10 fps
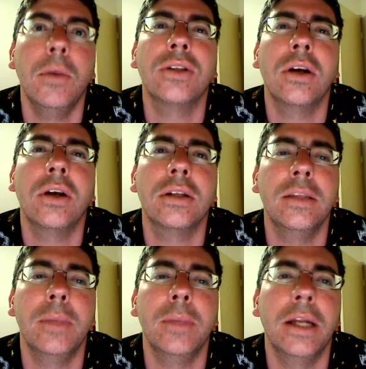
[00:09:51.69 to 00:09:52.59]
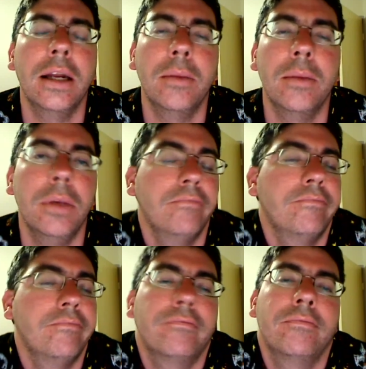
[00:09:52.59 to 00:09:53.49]
Most likely the banana, but
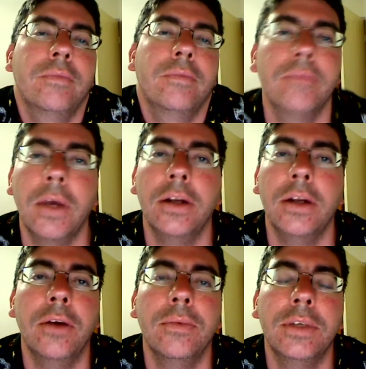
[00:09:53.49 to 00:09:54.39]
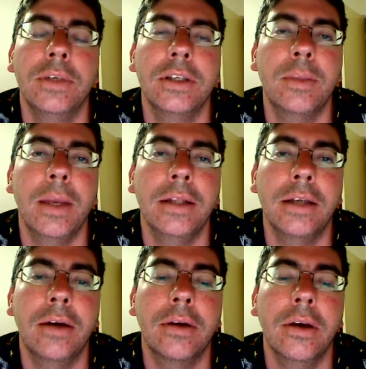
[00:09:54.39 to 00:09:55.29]
I don't know. Just
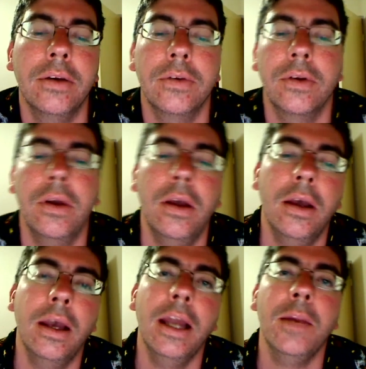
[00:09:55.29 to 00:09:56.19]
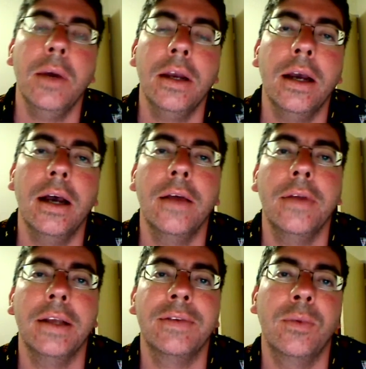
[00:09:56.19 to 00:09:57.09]
depends how it goes. Anyway,
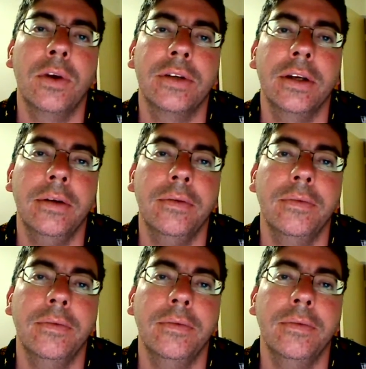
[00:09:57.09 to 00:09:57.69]
thanks for watching.